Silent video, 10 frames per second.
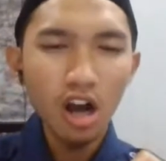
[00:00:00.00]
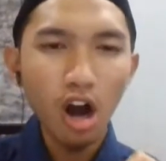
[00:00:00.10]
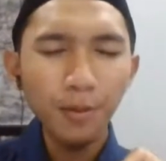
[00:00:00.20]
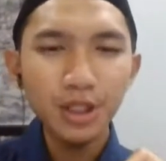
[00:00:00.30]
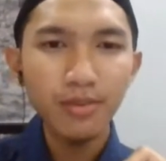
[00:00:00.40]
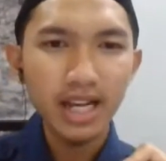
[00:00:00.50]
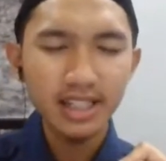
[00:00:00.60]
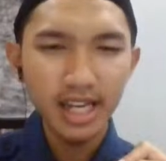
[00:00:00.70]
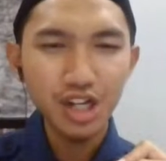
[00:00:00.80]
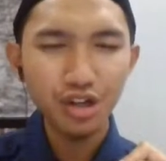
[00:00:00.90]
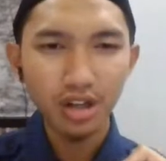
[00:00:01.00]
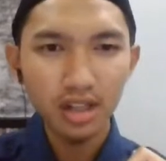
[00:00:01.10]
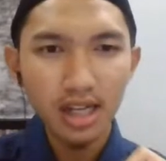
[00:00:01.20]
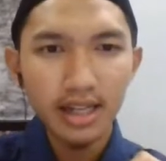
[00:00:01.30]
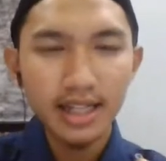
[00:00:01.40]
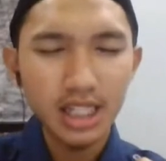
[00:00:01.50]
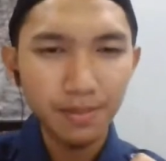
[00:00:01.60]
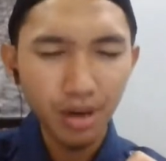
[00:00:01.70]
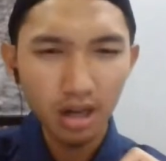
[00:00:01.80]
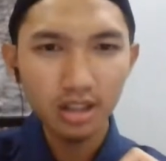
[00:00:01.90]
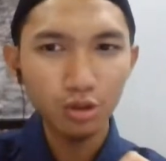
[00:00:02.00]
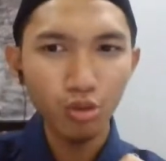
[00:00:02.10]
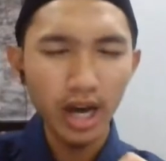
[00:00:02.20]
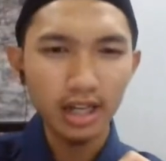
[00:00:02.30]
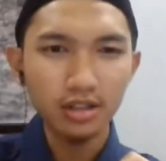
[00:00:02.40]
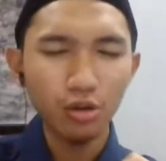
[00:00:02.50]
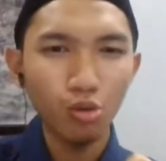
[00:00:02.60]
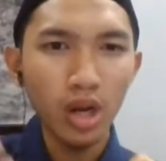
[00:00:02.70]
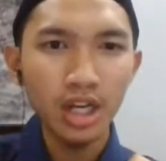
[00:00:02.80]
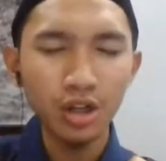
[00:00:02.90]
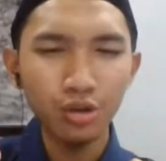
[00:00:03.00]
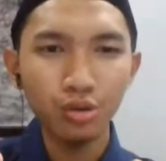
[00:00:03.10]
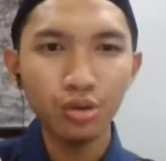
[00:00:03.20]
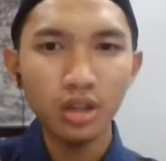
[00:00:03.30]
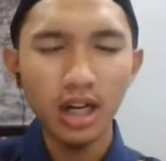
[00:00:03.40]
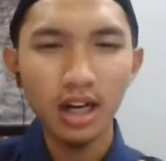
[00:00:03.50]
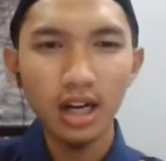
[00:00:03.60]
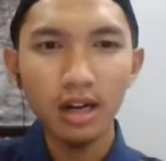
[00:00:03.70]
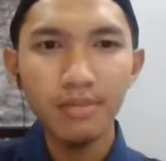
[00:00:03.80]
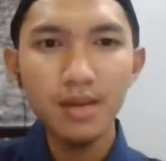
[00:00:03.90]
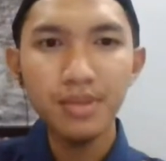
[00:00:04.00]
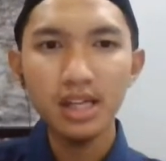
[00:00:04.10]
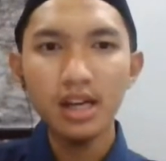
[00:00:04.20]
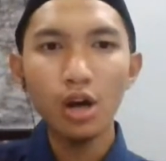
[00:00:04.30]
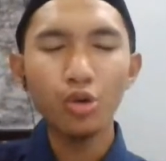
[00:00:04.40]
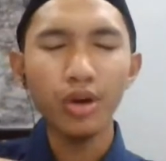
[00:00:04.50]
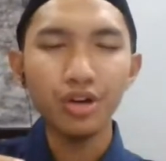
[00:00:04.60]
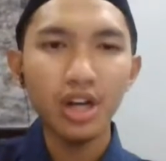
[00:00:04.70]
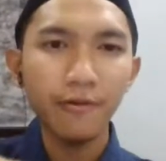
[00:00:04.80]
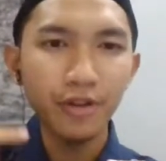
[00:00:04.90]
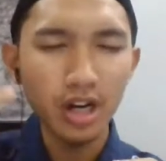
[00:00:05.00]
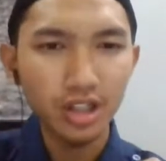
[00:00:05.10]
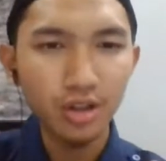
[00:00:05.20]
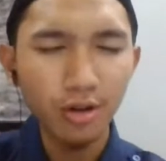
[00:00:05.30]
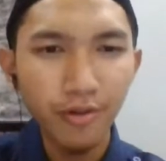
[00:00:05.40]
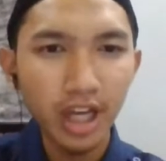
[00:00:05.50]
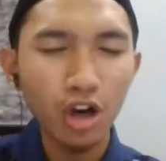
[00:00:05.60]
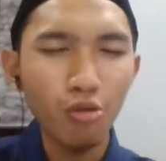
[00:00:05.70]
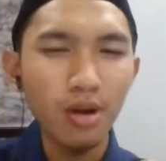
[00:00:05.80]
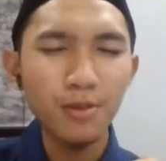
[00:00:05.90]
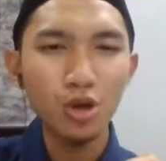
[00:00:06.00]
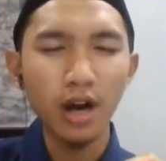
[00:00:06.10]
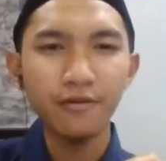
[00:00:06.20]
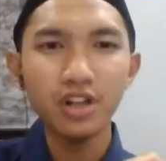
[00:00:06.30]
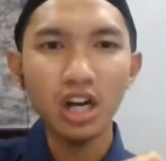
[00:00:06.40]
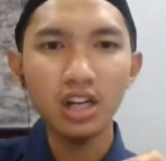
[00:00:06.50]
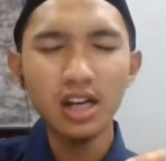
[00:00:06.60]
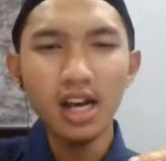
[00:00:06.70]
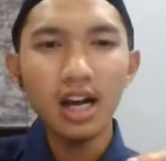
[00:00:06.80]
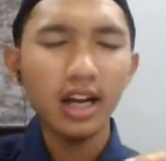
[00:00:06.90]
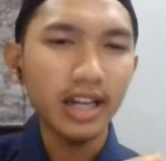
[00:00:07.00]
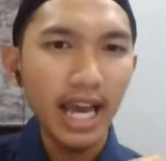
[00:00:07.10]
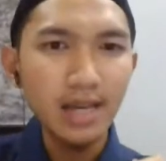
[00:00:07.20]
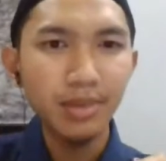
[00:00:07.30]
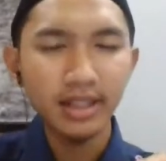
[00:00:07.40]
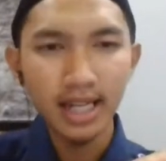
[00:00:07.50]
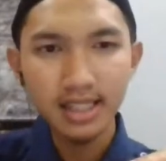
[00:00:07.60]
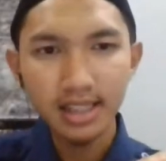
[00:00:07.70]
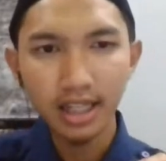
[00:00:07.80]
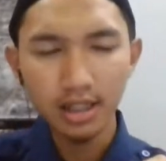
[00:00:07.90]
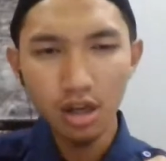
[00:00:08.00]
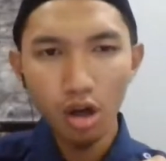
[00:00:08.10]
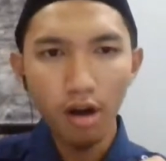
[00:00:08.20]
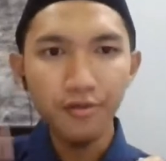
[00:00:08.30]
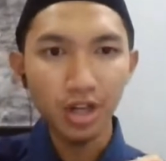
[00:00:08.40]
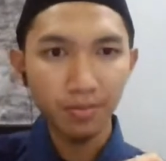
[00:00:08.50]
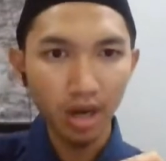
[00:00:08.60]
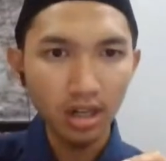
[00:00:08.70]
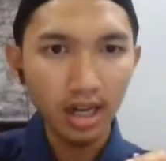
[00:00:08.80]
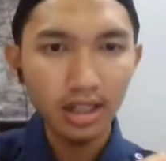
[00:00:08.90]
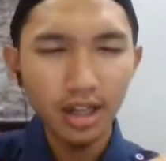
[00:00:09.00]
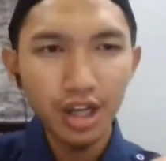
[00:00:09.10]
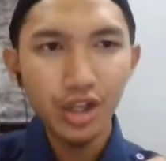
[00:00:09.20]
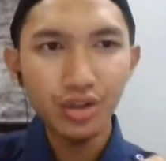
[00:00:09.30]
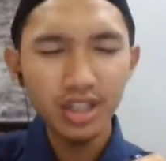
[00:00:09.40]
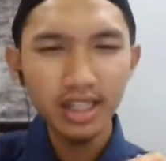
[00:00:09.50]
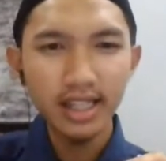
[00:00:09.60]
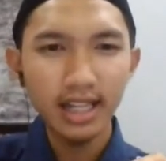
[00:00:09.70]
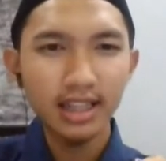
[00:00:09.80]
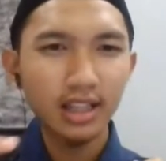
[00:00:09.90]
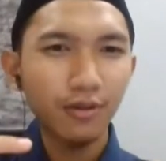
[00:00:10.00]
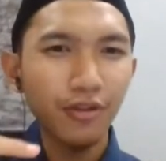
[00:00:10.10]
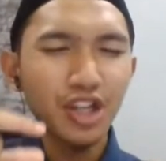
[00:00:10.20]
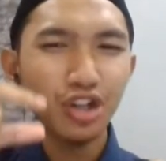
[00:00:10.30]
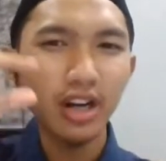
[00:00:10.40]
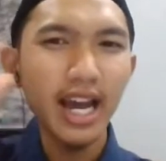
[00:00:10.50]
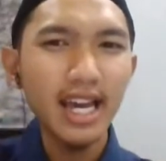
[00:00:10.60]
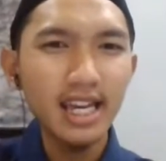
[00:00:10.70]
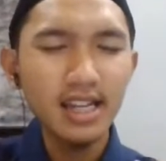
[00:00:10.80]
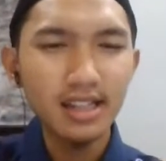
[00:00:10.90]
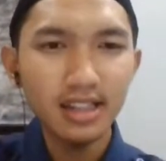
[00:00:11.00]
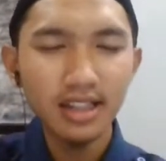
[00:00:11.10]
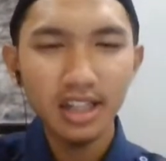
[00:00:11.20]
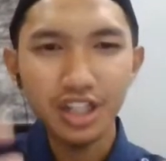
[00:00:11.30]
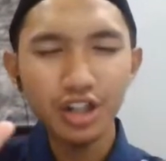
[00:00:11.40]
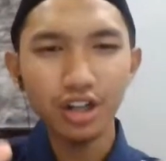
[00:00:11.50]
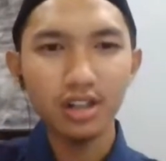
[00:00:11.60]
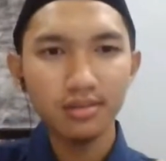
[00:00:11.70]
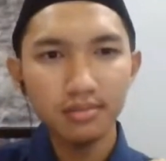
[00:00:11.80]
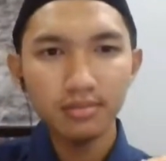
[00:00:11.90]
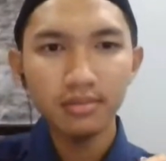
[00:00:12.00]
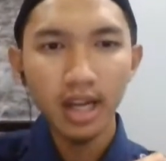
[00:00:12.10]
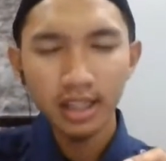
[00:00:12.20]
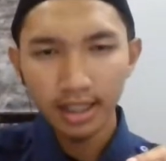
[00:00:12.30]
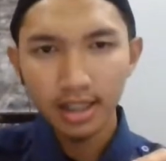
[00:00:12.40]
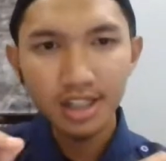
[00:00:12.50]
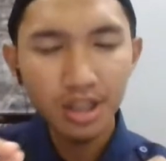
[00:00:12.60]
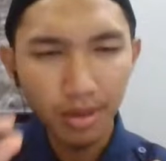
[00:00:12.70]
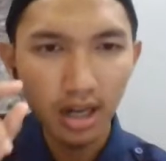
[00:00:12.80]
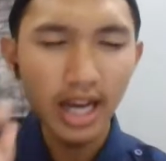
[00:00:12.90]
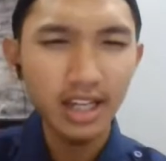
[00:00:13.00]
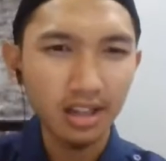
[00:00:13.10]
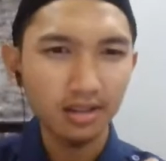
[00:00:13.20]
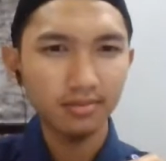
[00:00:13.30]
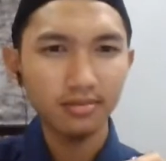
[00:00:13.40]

Optimization is a part where when you maybe when you have done a survey, or maybe you have done an A/B testing of your product, you see that feature A is good, and then customer like it,